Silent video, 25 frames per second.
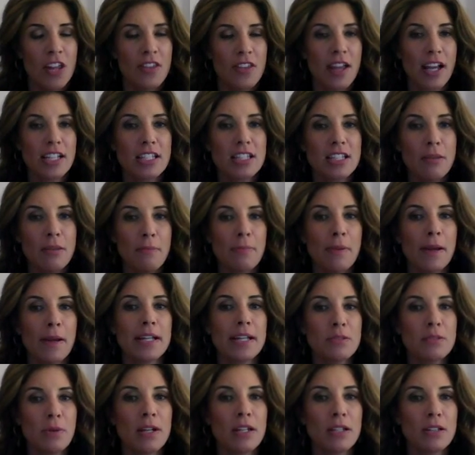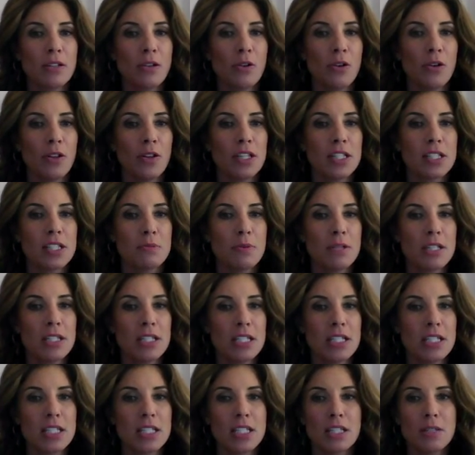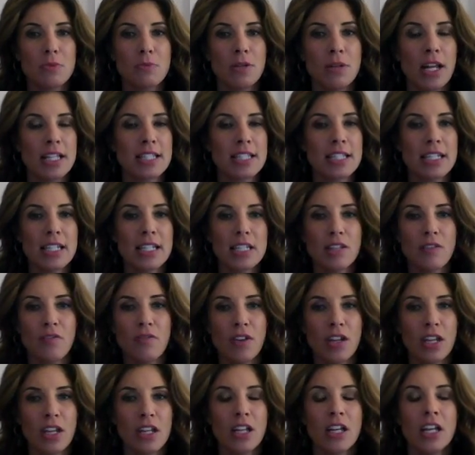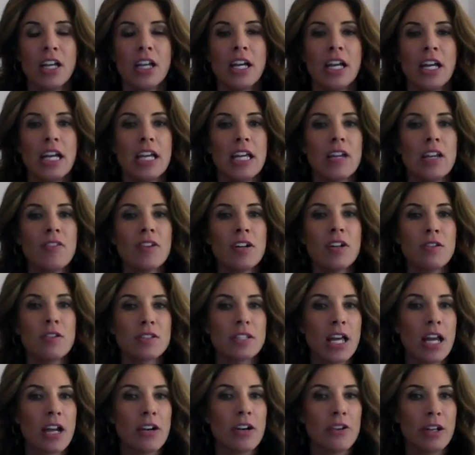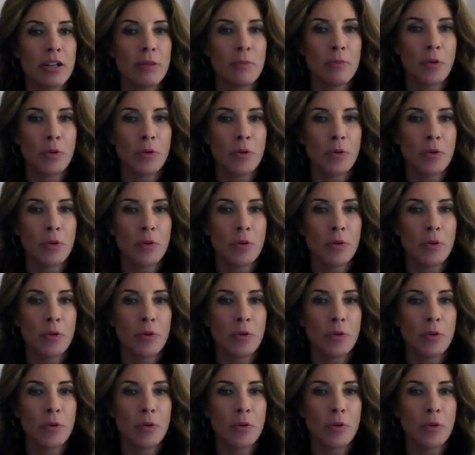That's the best way to learn in this business, is when I sit at the feet. Even on Saturday